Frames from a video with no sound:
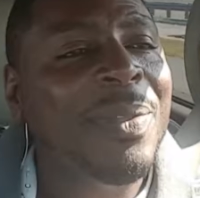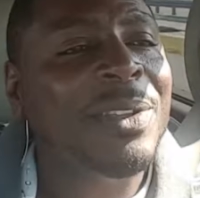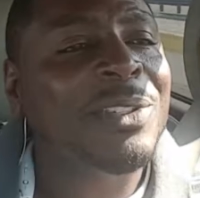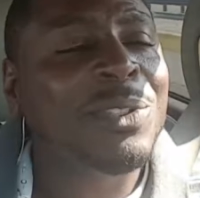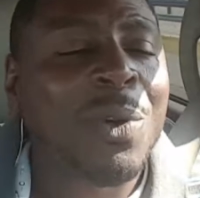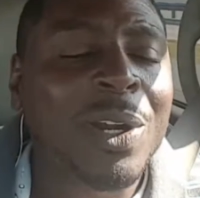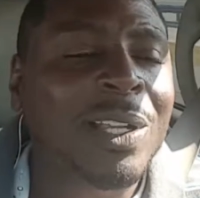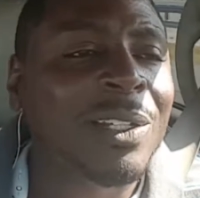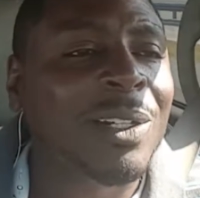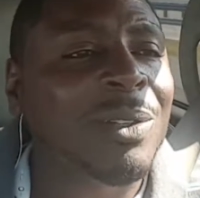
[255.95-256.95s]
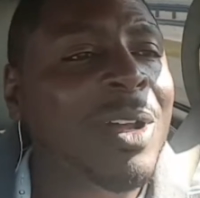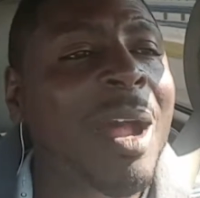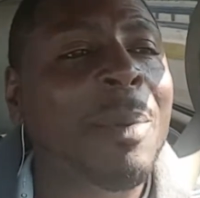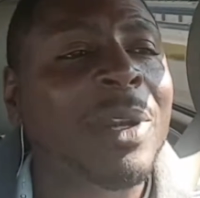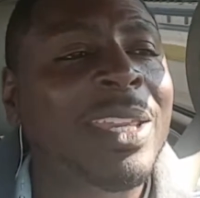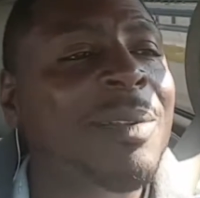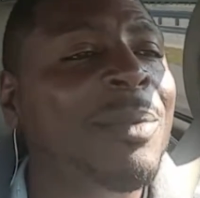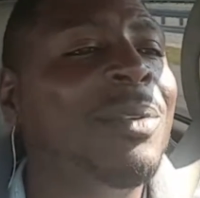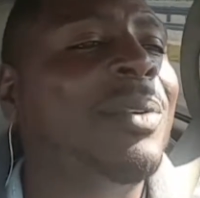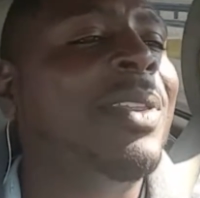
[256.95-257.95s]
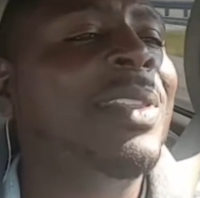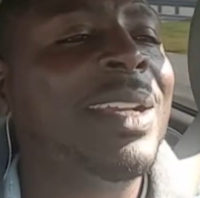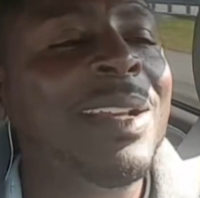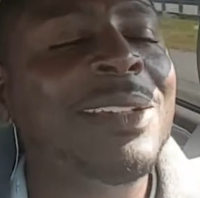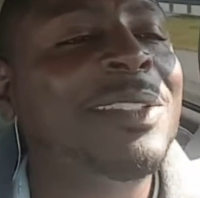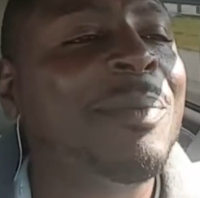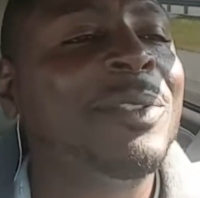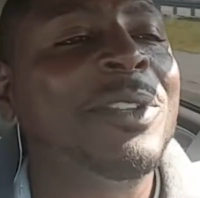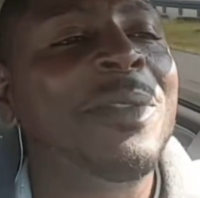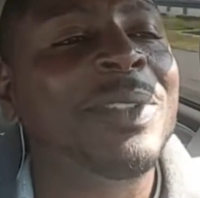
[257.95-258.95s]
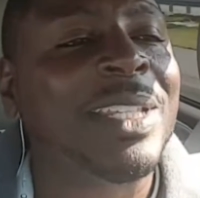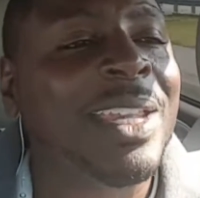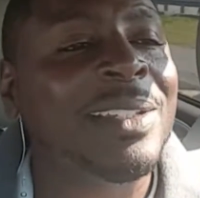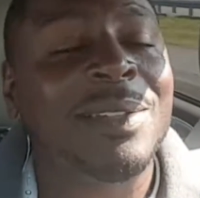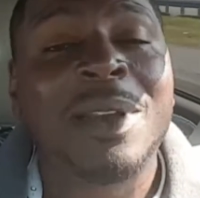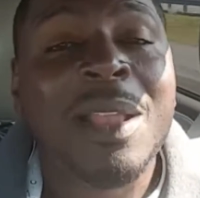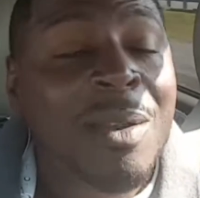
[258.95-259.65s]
the store clerk. Robert Kimmel, the customer service agent.